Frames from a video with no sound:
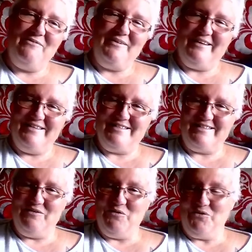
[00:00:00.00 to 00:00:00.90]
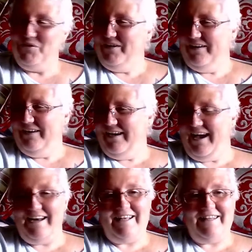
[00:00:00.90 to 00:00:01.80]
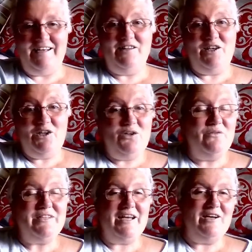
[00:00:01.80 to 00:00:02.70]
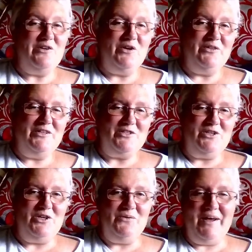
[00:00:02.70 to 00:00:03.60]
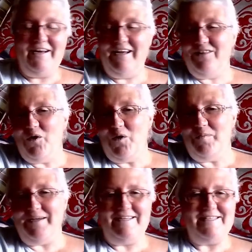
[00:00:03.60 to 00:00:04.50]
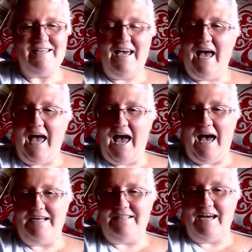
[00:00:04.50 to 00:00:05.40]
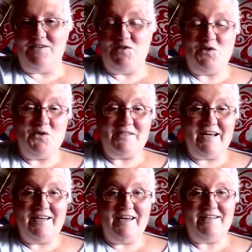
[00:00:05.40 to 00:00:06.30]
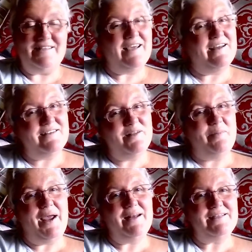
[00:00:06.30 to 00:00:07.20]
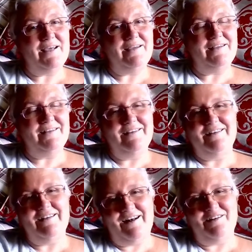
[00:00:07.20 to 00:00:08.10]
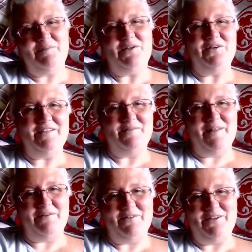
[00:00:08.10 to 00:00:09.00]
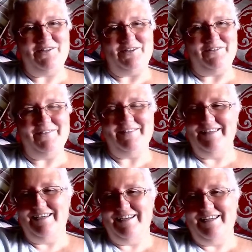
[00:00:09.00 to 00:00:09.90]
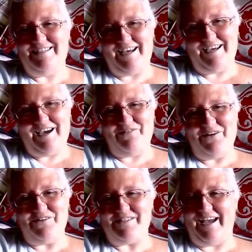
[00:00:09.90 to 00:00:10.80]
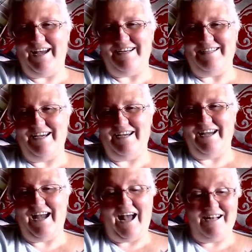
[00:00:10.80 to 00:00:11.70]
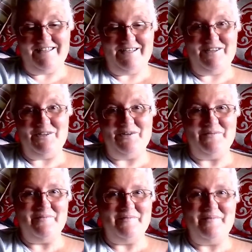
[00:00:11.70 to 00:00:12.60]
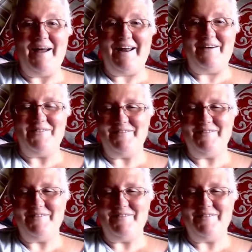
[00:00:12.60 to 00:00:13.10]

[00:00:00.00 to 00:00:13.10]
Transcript: with us, or anything that you've taken on that's new, any other hobbies. And as soon as I get down to the painting, I'll be doing some of that with you too. Take care, folks, and I'll see you soon. Bye now.